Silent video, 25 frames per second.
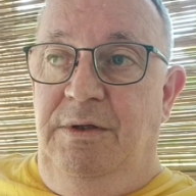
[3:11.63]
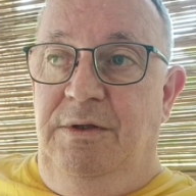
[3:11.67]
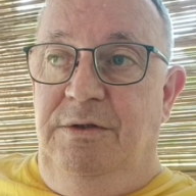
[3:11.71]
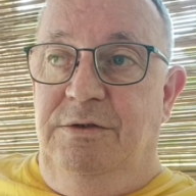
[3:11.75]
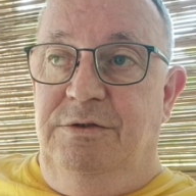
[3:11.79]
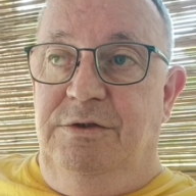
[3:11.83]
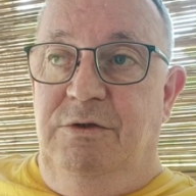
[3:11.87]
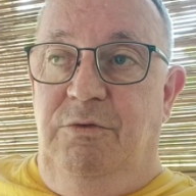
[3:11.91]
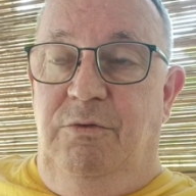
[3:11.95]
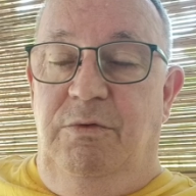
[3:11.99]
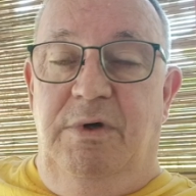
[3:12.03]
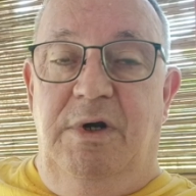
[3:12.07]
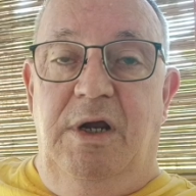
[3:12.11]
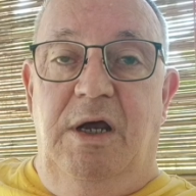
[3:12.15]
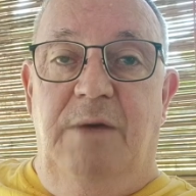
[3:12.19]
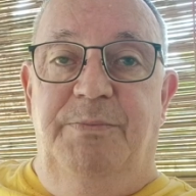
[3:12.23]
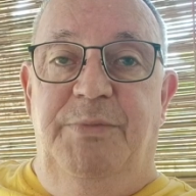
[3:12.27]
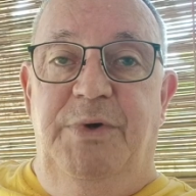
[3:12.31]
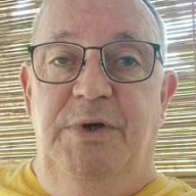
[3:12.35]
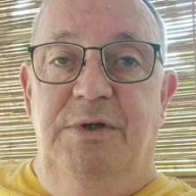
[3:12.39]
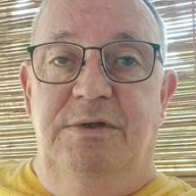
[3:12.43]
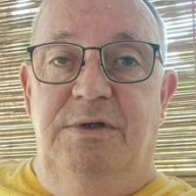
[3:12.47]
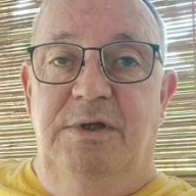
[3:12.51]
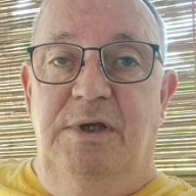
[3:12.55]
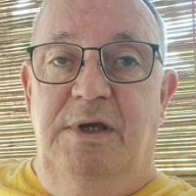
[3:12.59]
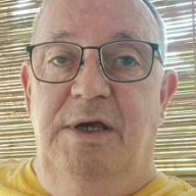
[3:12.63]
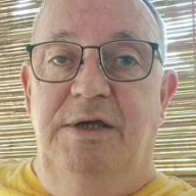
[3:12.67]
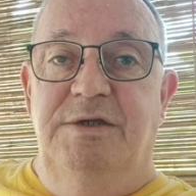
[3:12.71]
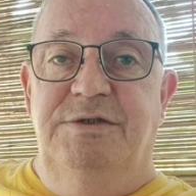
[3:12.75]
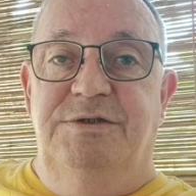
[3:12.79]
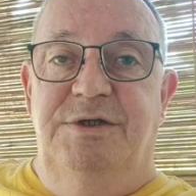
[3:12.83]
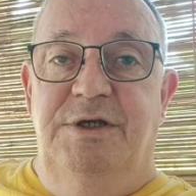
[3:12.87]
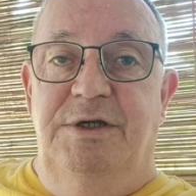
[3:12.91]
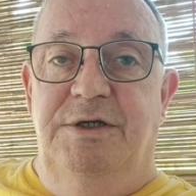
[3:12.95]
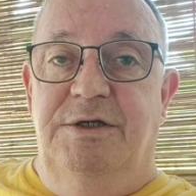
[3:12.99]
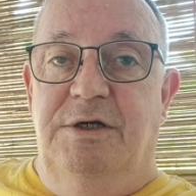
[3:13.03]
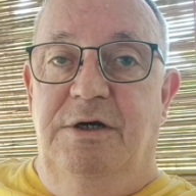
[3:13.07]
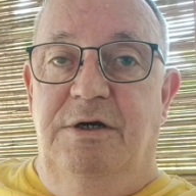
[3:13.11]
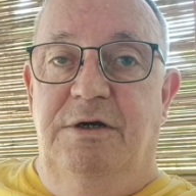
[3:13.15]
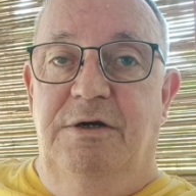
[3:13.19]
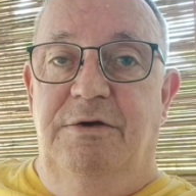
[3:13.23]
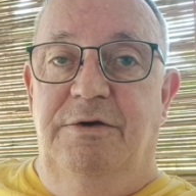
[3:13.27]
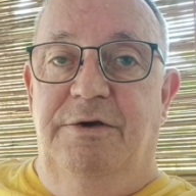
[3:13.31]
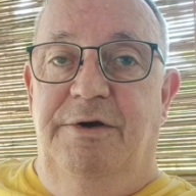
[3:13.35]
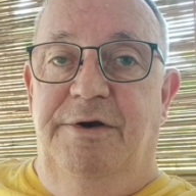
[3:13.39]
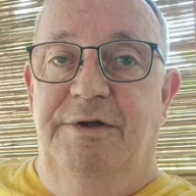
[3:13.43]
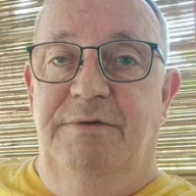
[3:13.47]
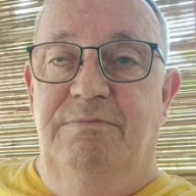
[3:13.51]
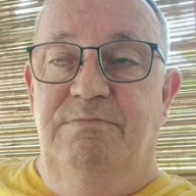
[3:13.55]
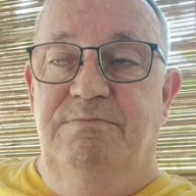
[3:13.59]
So when I put the AC
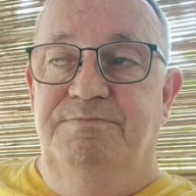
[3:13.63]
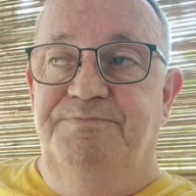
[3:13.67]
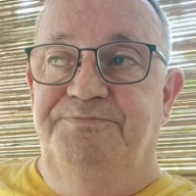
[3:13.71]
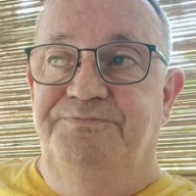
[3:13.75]
current on,